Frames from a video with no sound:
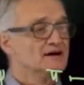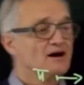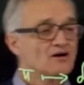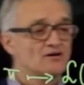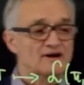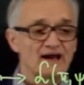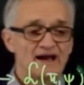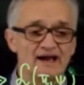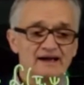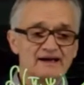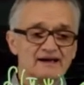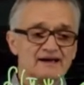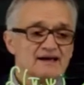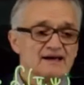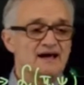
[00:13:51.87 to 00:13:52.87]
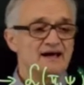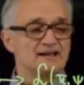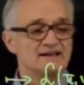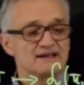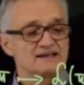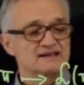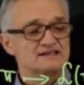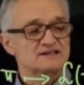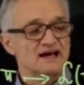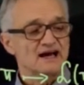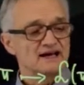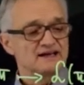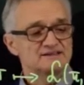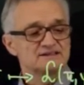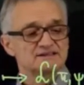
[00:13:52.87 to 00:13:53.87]
okay? And in this
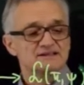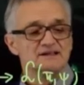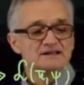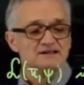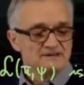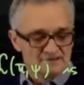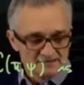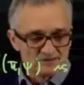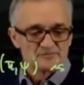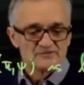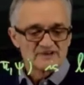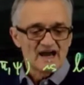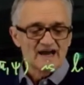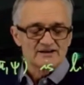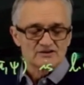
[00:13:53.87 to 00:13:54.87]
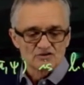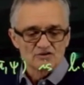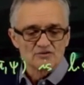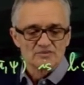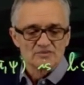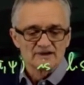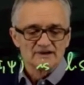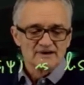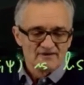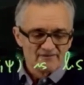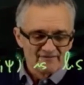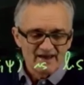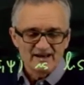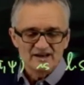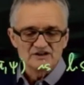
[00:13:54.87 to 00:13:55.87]
case, the psi term
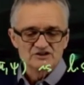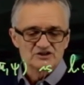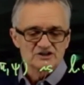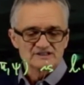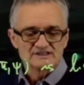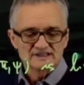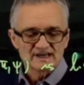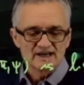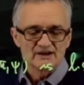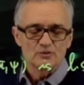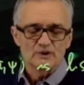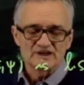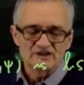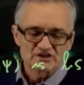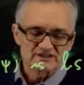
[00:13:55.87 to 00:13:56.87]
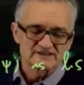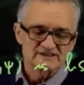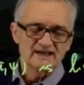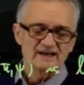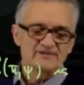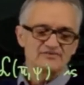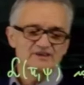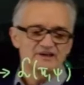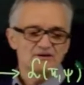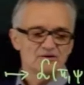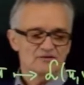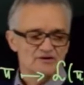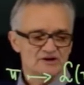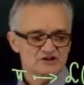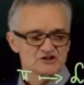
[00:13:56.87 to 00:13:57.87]
vanishes, and we just have the
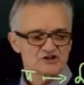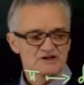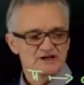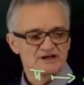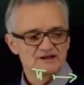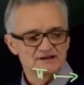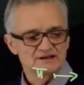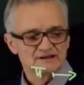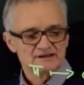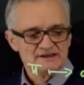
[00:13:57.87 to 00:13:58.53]
original